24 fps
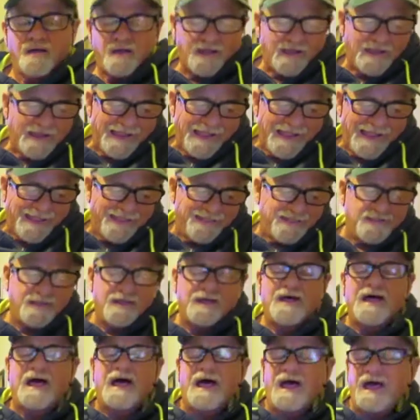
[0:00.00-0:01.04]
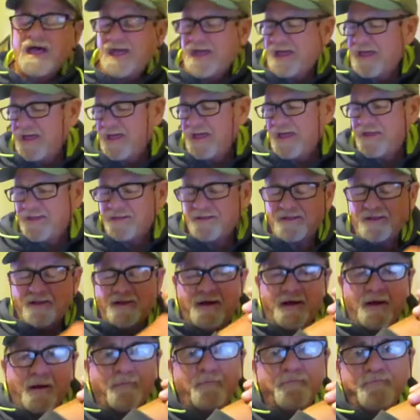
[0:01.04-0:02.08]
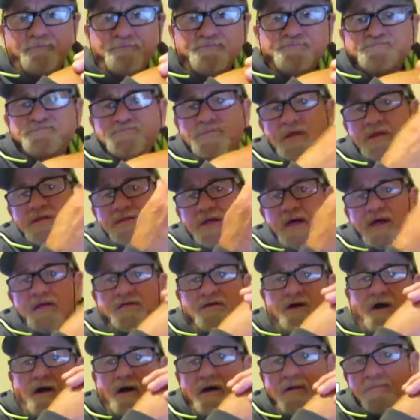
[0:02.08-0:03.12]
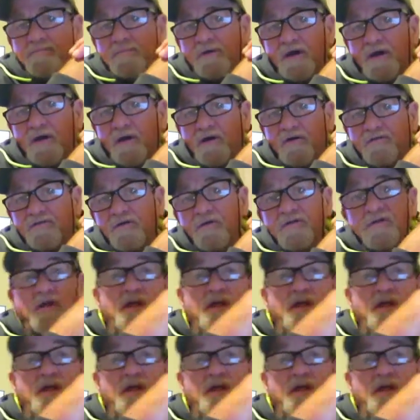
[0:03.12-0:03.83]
clan, and they thought because of